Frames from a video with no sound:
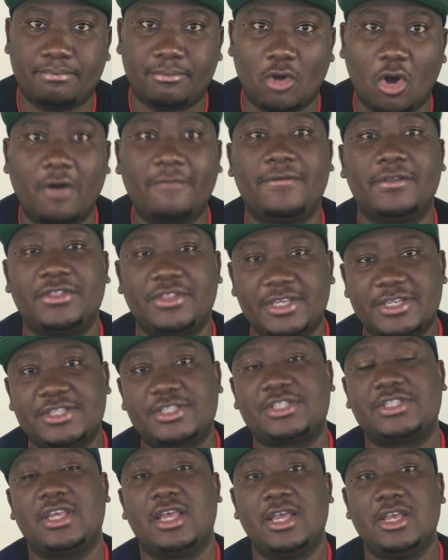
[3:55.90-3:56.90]
off of
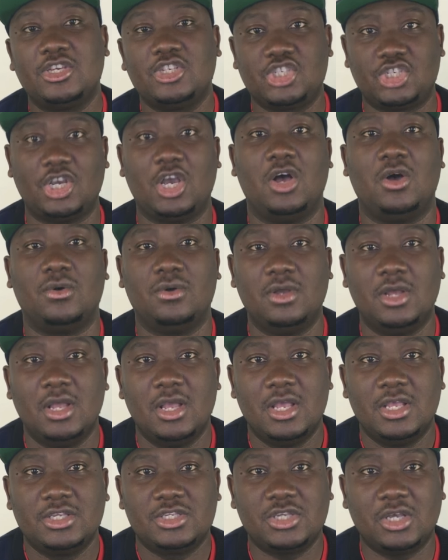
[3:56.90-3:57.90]
this show.
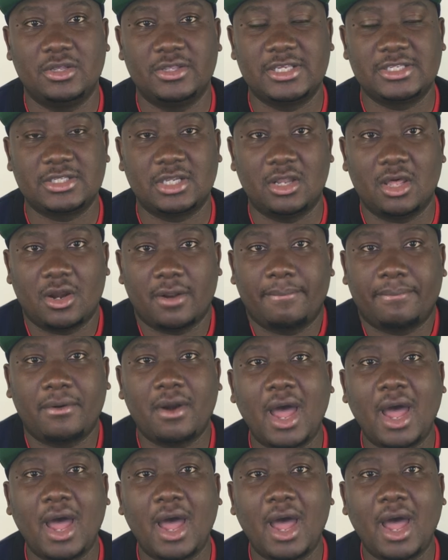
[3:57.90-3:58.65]
So there's a lot of